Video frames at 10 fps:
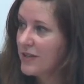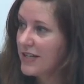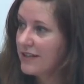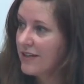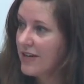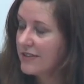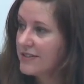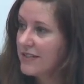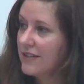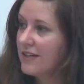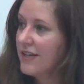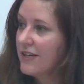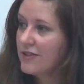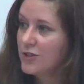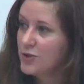we had locked in
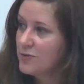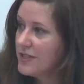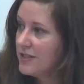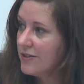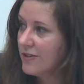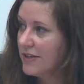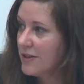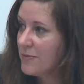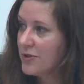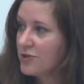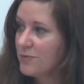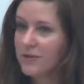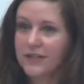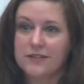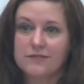the New Deal and the Marshall
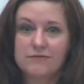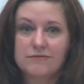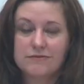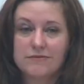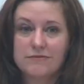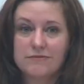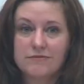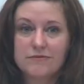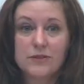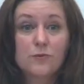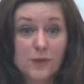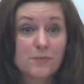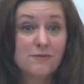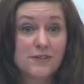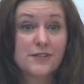Plan? Would
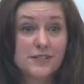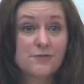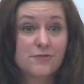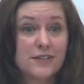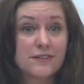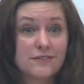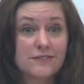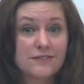have been very different.